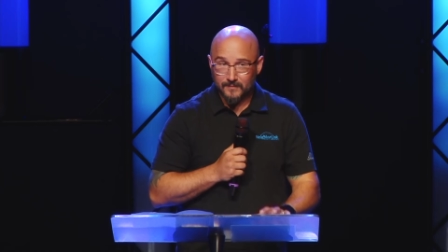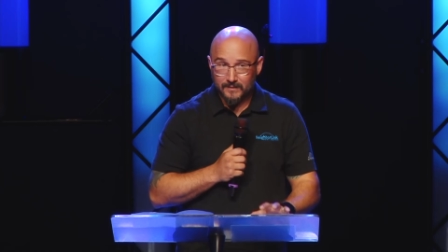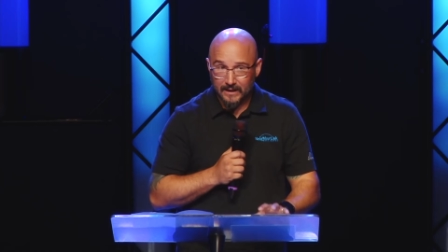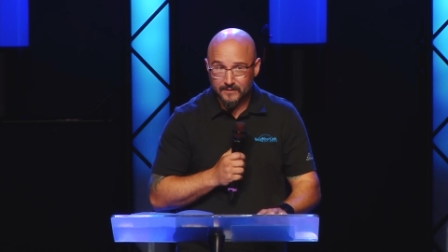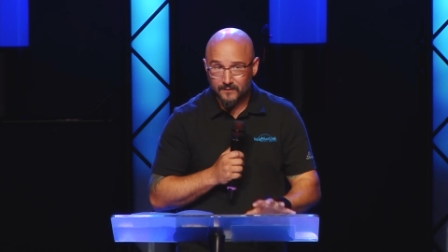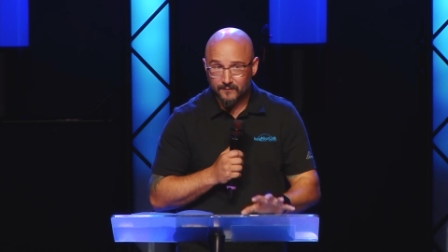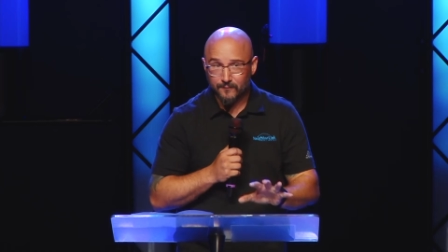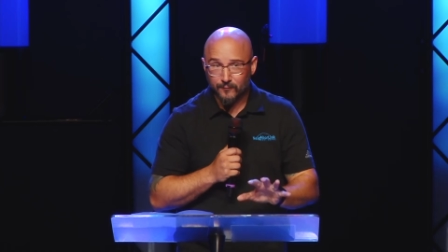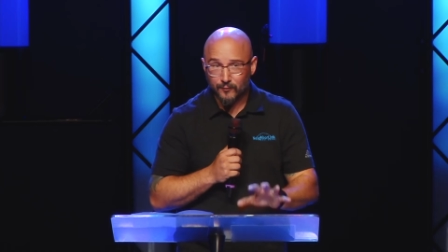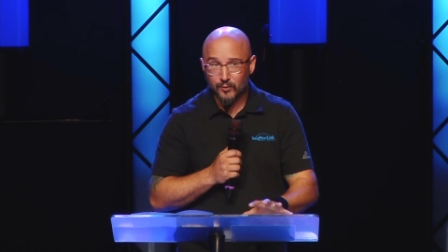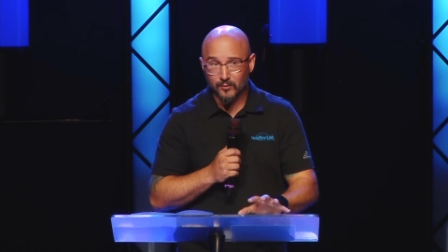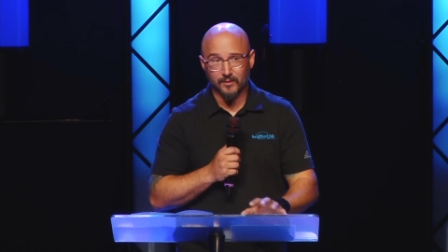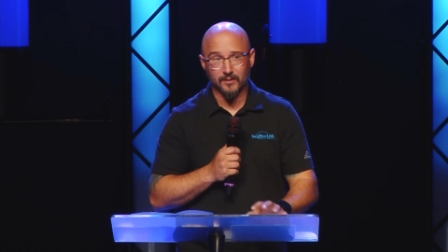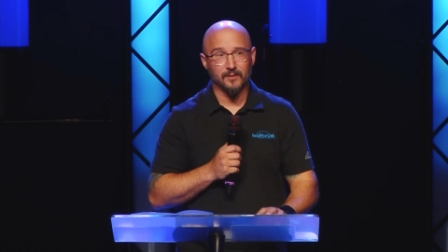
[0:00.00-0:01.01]
That is a
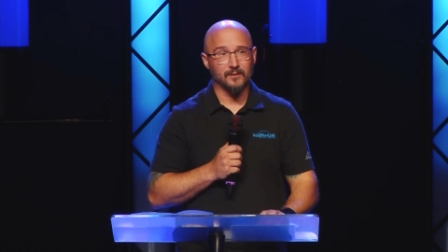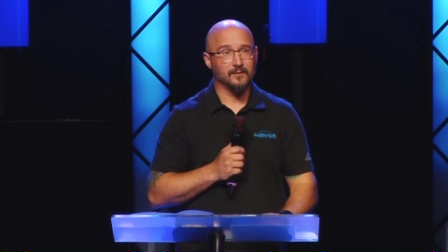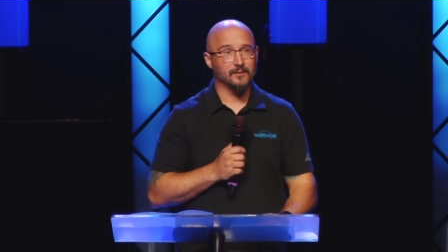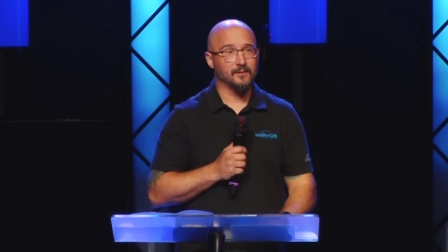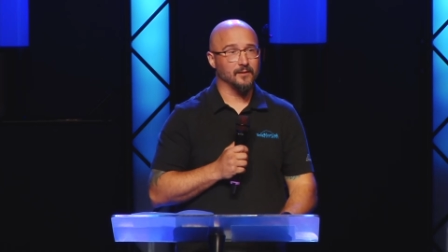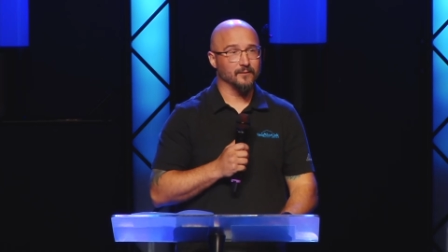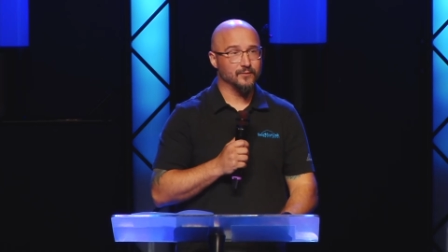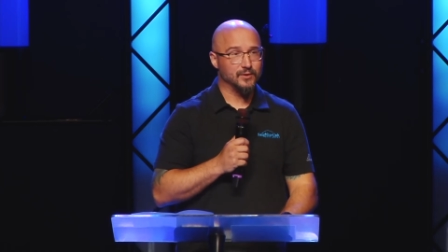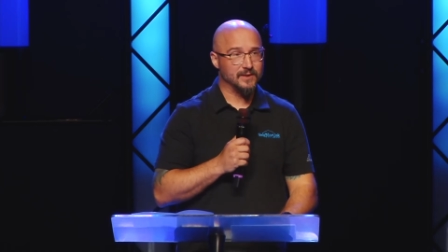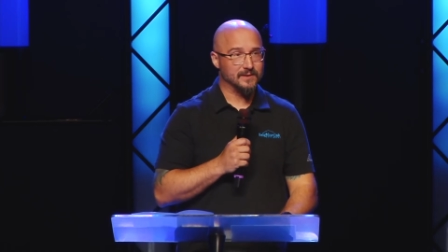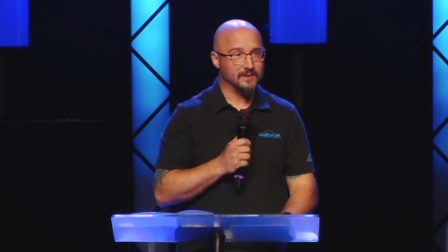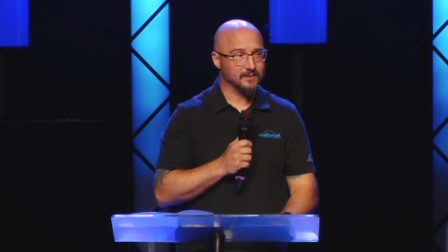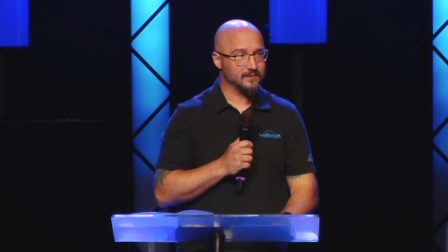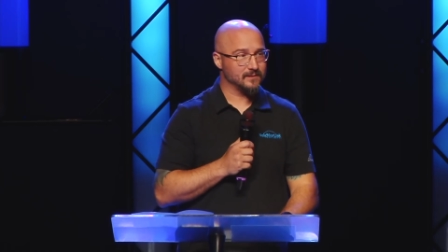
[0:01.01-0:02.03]
fruit of
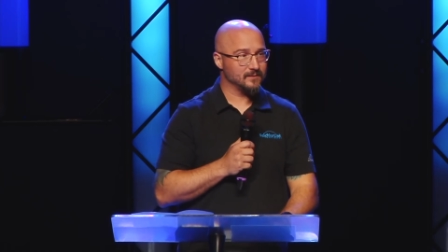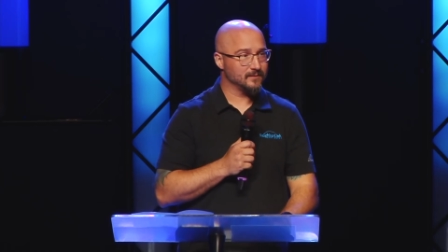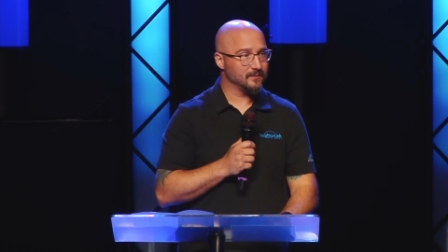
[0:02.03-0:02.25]
Jesus.